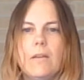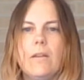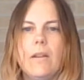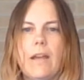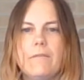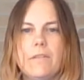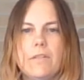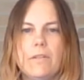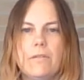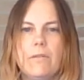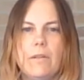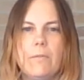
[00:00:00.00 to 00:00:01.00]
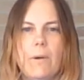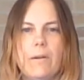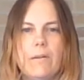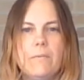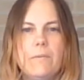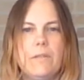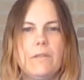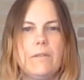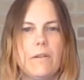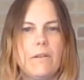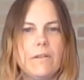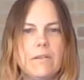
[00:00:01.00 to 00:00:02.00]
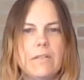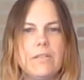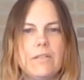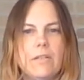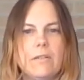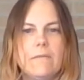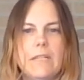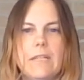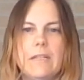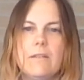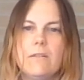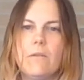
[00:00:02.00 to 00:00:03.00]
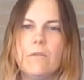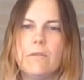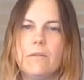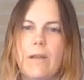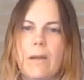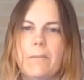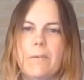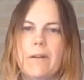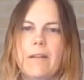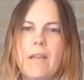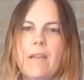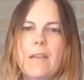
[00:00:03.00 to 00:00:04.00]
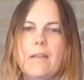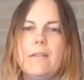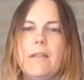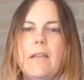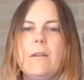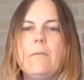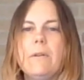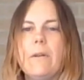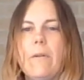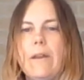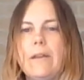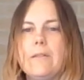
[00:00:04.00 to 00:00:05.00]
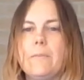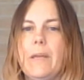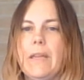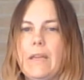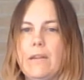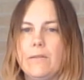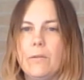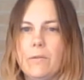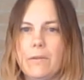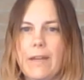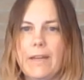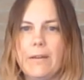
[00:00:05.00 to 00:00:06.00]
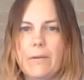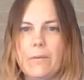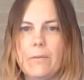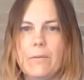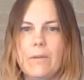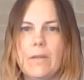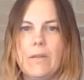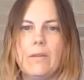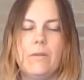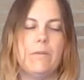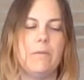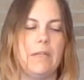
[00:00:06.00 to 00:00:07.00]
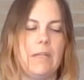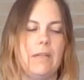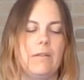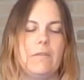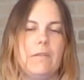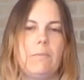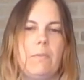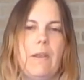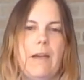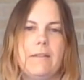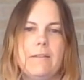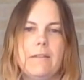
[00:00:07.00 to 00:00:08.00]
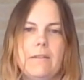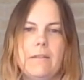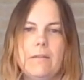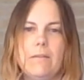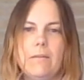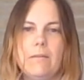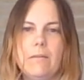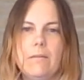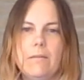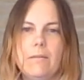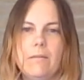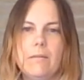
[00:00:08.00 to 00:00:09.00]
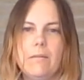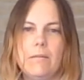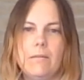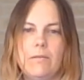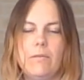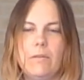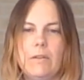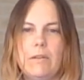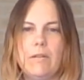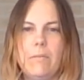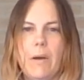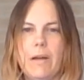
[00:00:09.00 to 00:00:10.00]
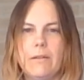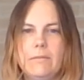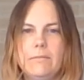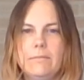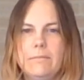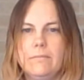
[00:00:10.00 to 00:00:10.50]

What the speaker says: Good afternoon and welcome to another edition of Tina's Corner Library. Today we're going to make a tornado using just a plastic 2-liter bottle,